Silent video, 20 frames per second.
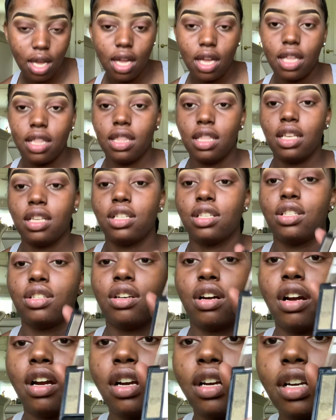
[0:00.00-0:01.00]
this
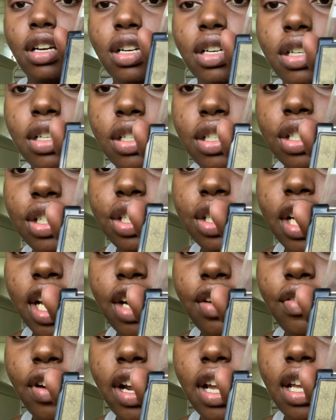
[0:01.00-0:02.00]
dark shade
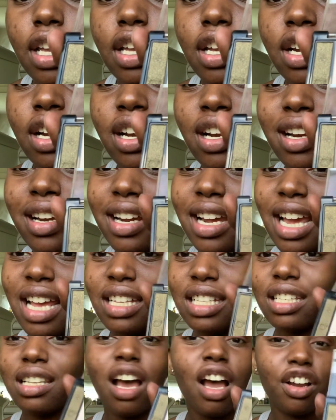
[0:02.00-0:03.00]
right here.
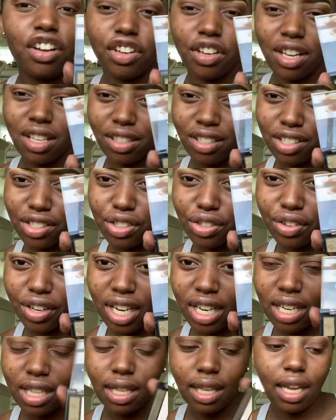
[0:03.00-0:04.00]
It's not, it looks green
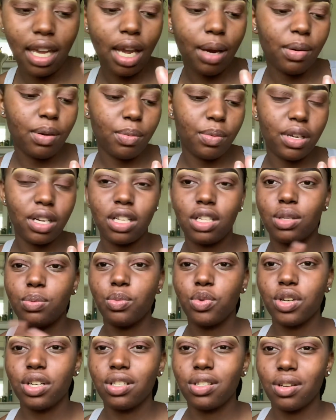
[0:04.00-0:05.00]
in the camera, but it's
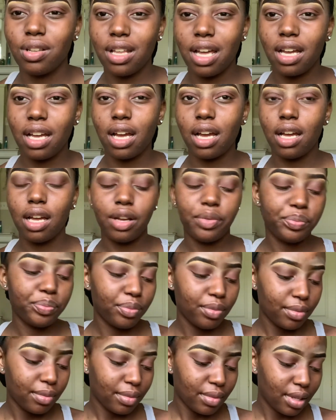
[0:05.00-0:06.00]
more so like a
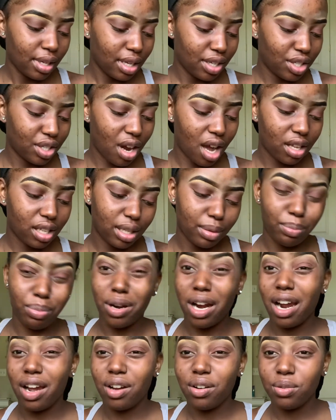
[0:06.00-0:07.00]
chocolate
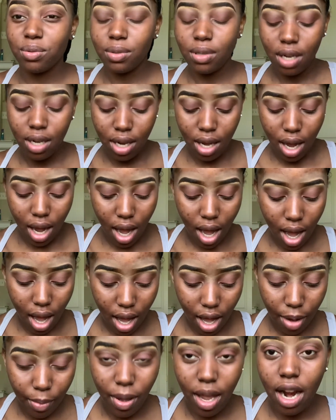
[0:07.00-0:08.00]
brown,
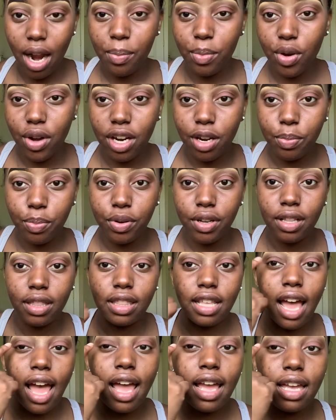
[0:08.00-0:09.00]
and I'm going to put
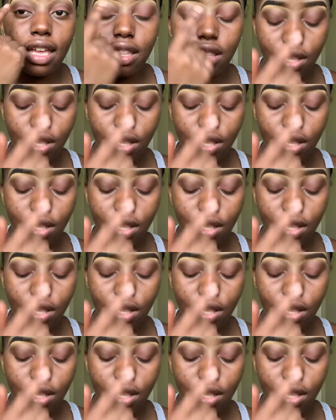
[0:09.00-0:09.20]
that in the